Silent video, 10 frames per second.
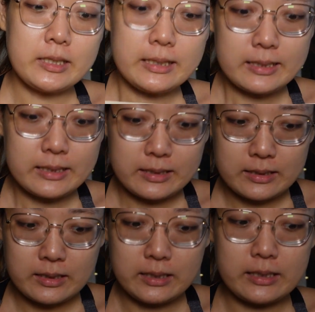This
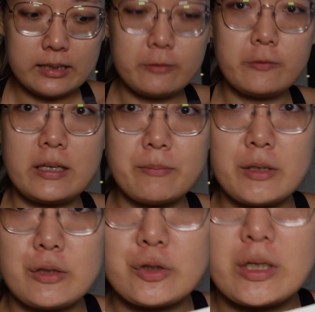is a
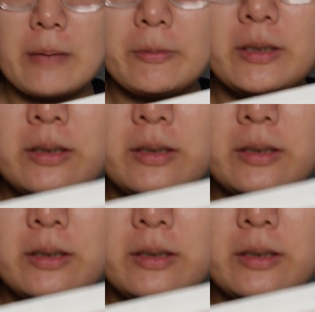famous shop.